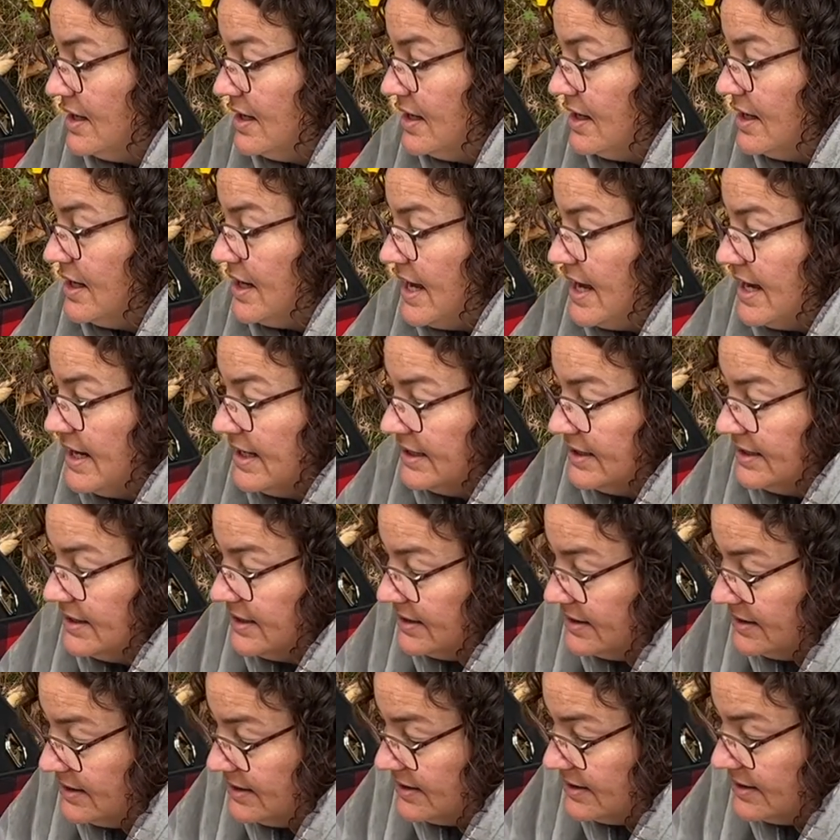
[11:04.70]

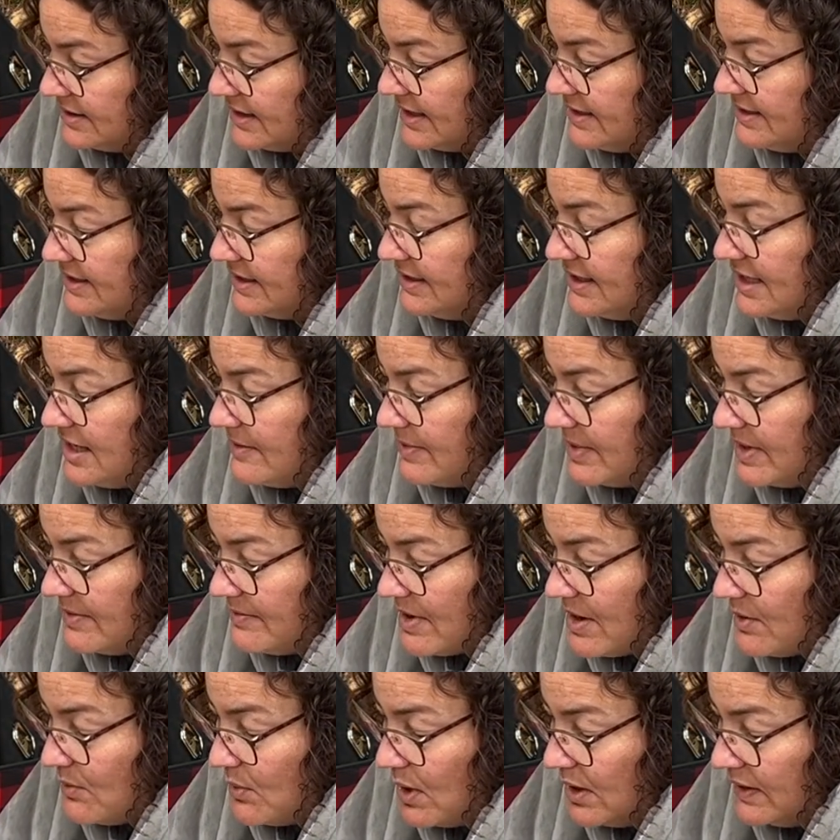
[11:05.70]
and I did keep it in
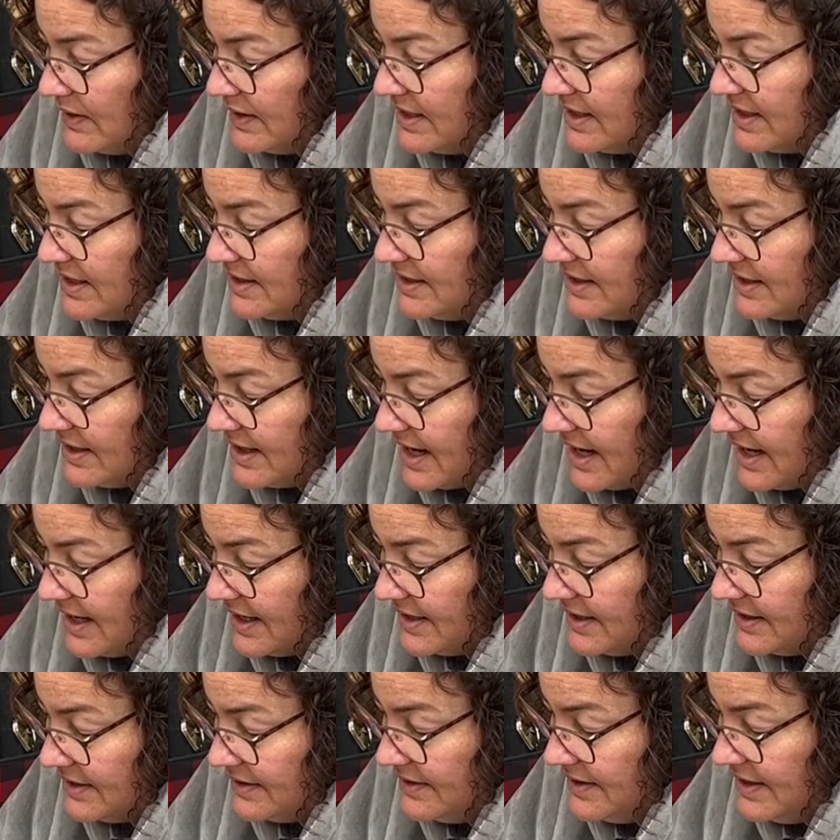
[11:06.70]
my wallet, and it
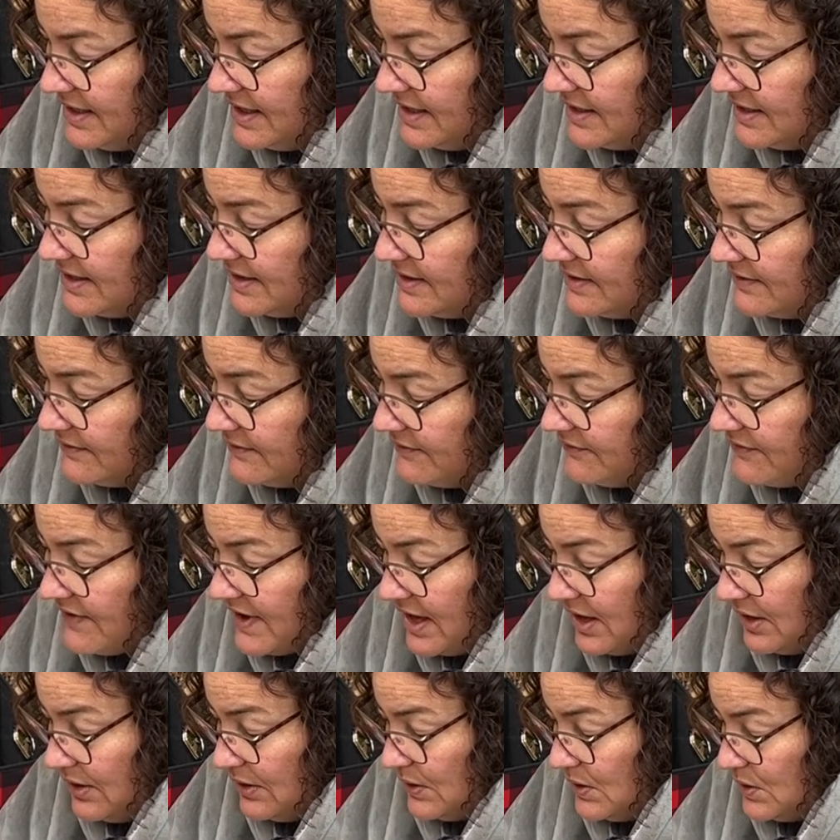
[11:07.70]
had the
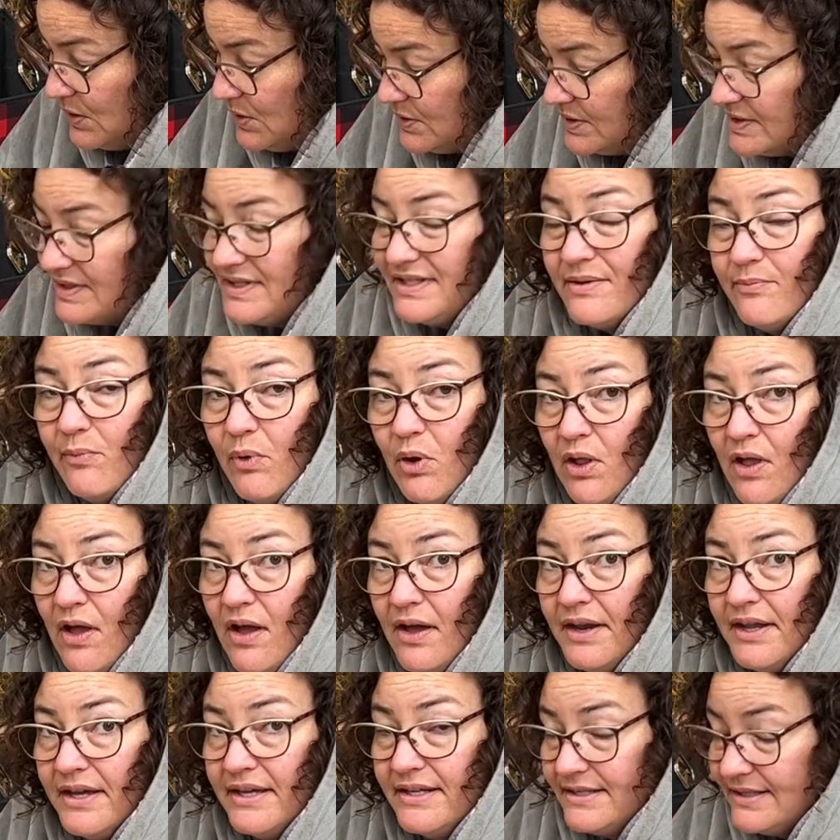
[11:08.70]
Fehu symbol
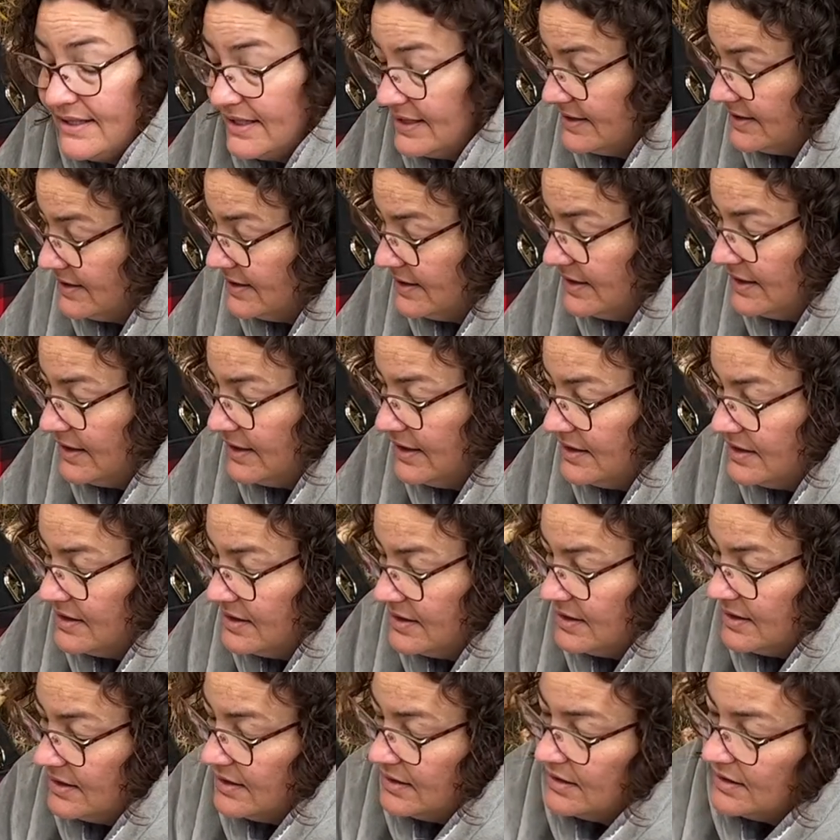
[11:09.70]
on it.
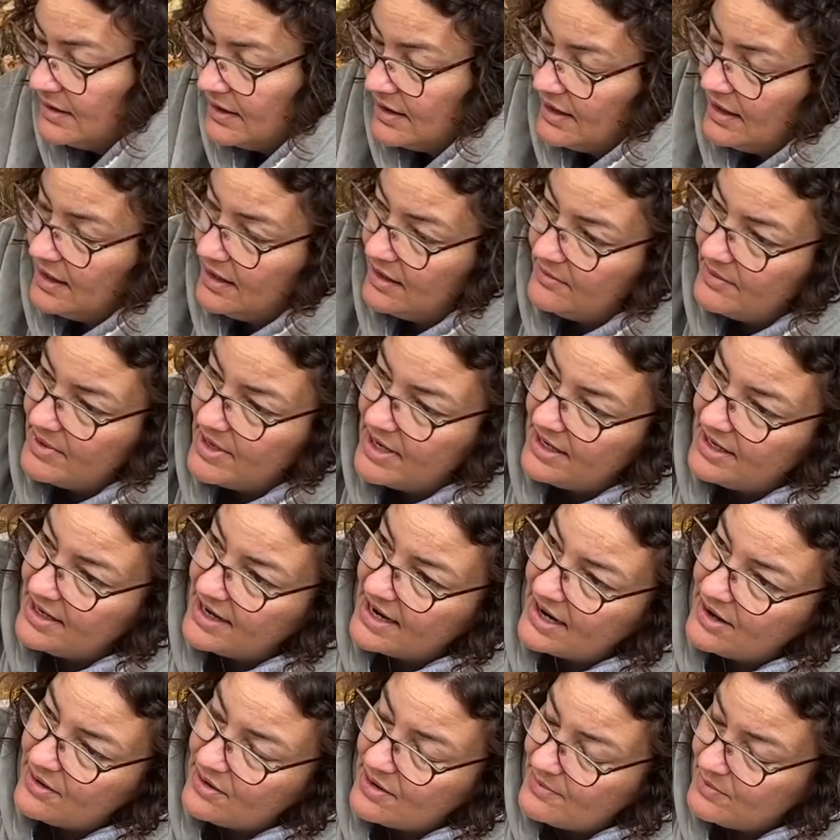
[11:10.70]
And
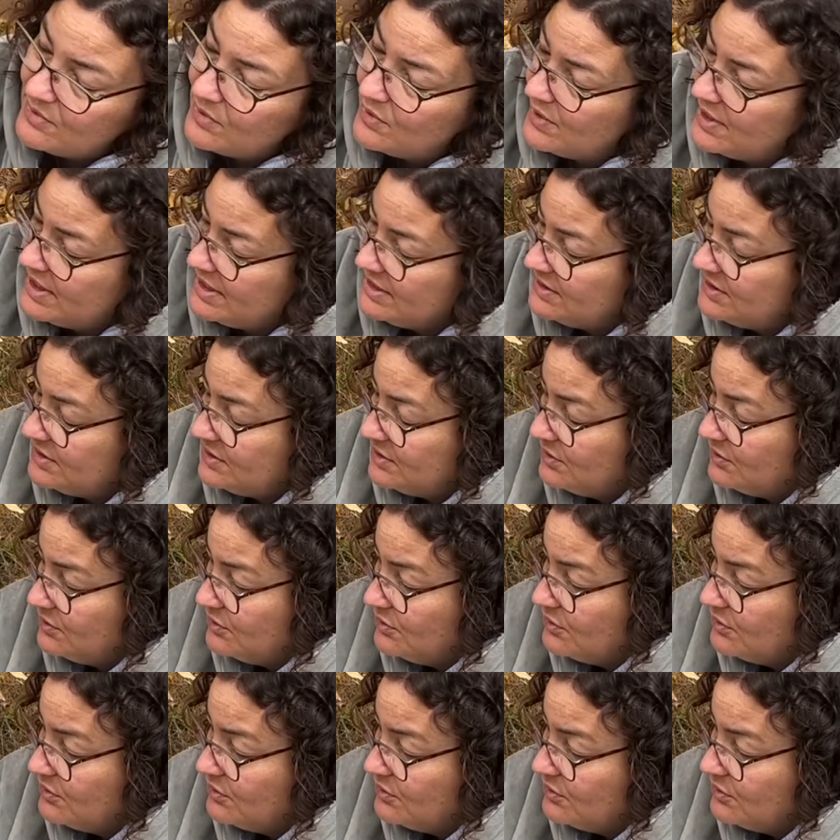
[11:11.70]
now I'm going to